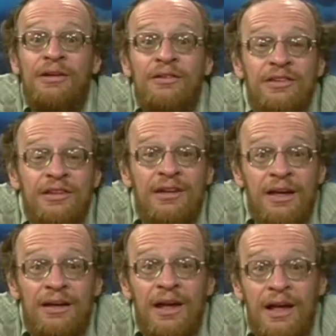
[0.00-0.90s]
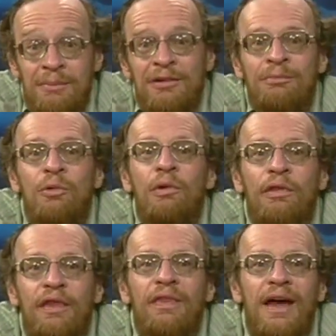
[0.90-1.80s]
close to 10 times
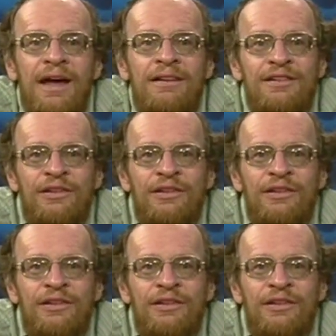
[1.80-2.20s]
more than that.